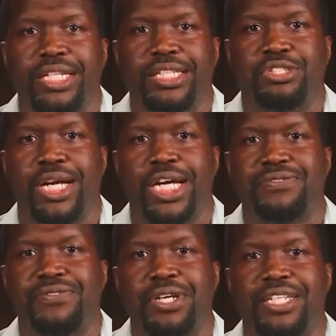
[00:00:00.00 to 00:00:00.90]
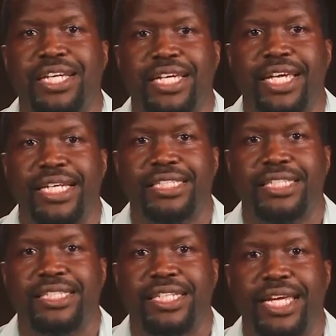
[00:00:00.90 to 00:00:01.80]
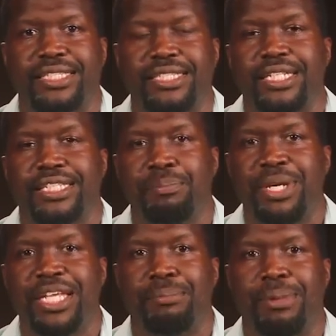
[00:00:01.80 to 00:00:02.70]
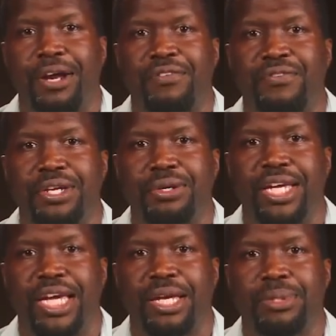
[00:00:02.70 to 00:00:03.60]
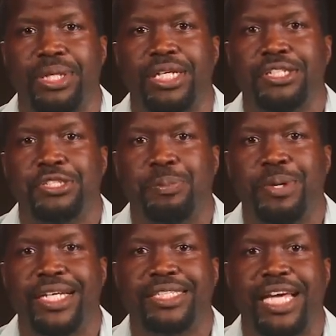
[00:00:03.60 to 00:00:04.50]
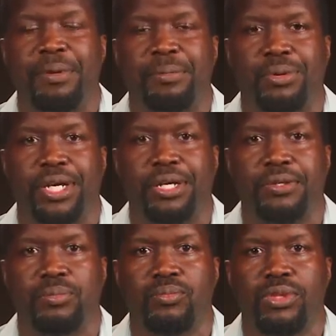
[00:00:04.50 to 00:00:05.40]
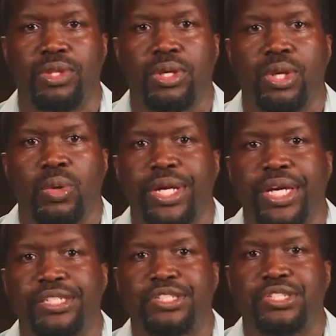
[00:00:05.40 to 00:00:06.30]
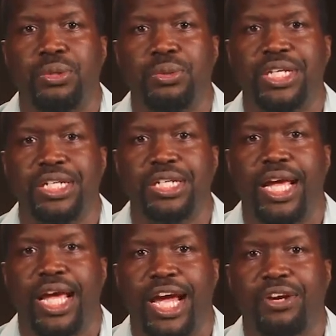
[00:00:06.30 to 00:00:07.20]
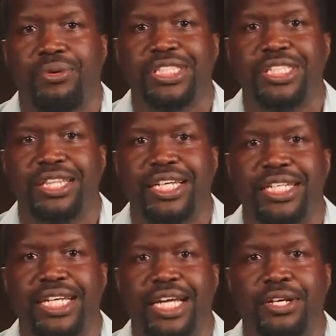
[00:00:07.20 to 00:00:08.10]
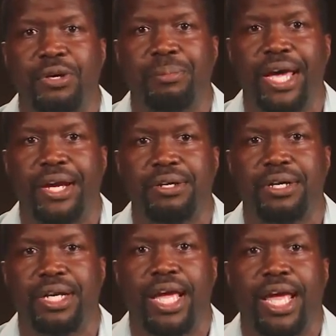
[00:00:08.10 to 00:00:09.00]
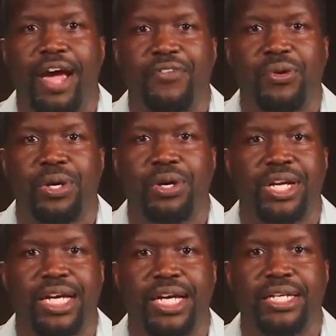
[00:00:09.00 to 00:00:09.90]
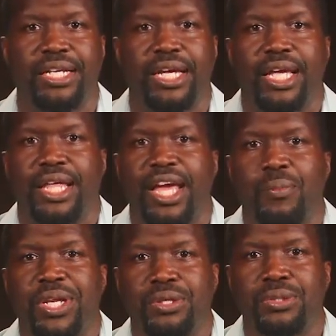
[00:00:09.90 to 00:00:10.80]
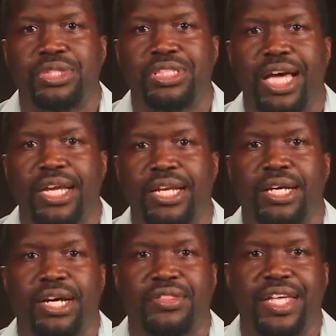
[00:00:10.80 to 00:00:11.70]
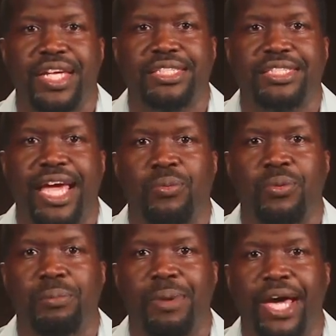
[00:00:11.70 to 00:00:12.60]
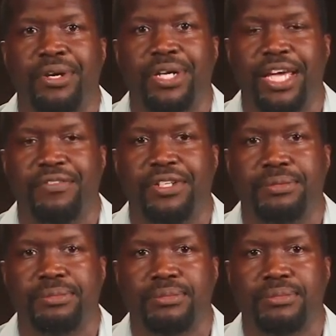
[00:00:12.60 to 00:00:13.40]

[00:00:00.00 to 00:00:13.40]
to transfer the dedication it takes to beat a modern video game to spending time in prayer. We get so good at crushing things that don't matter after we are gone that we lose sight on things that will matter in heaven.